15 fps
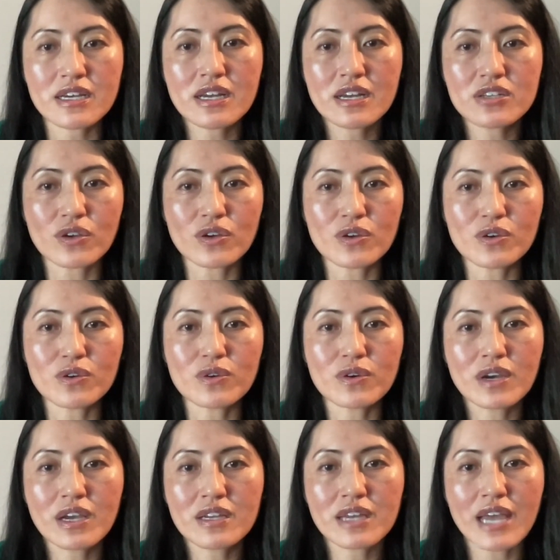
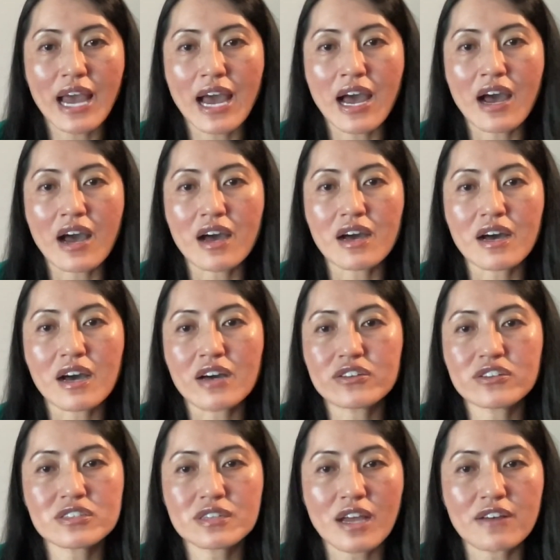So, yeah,
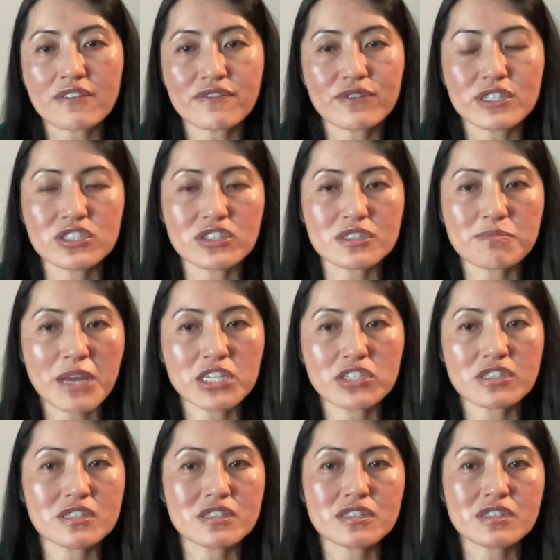all the stuff we just
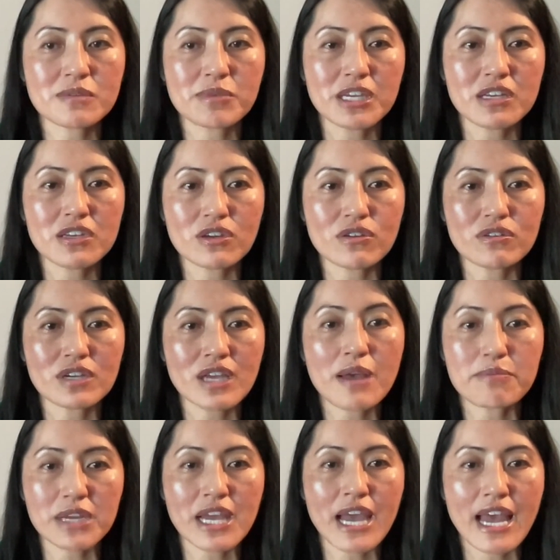mentioned, CPQ
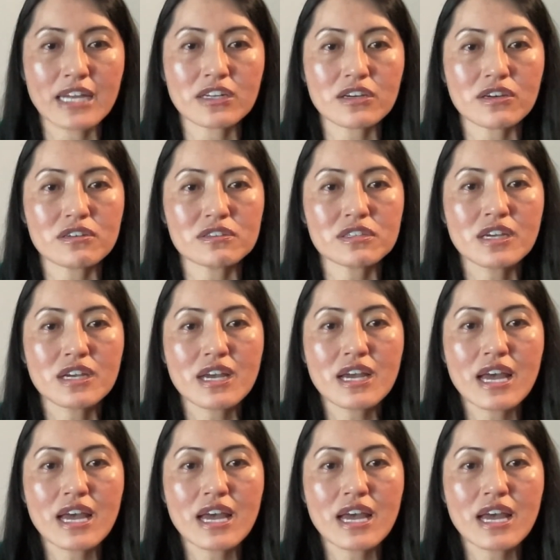can be handled.